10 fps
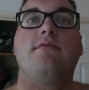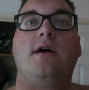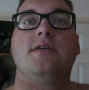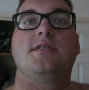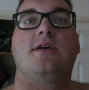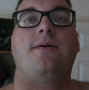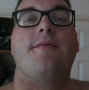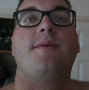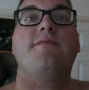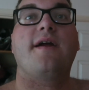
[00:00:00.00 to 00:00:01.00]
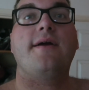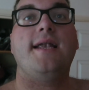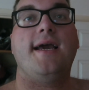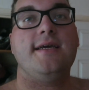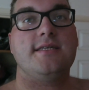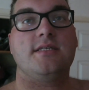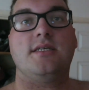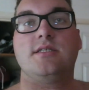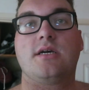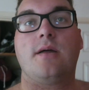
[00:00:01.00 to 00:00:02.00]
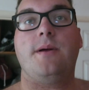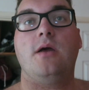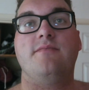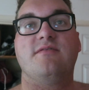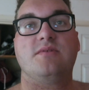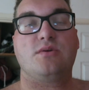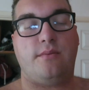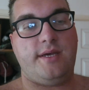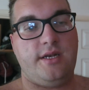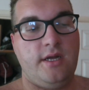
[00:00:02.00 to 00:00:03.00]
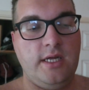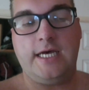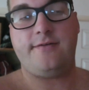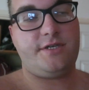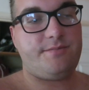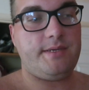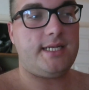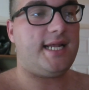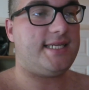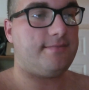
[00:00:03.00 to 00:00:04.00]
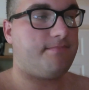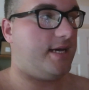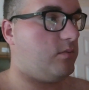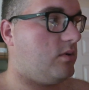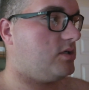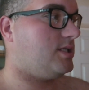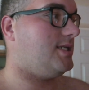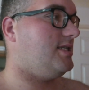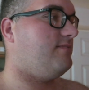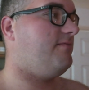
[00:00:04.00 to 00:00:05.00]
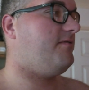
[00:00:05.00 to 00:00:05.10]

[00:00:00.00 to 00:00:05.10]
Right, so I've been very lazy since I've come home from swimming. I've just been led in bed watching